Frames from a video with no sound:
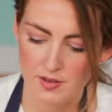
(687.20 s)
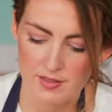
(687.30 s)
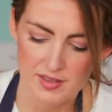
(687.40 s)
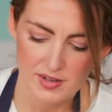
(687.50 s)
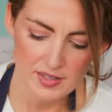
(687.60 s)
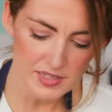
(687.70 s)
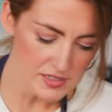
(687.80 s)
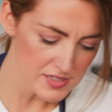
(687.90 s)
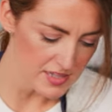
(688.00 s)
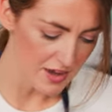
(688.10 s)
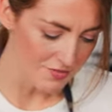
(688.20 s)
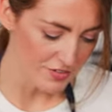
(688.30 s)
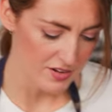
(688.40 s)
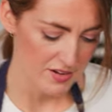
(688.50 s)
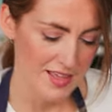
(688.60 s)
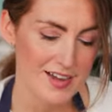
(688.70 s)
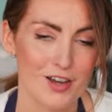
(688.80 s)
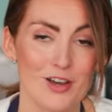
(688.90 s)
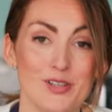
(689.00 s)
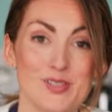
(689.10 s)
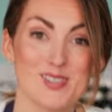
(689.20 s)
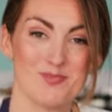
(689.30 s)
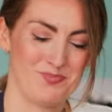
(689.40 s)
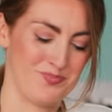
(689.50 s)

And then into the oven that goes.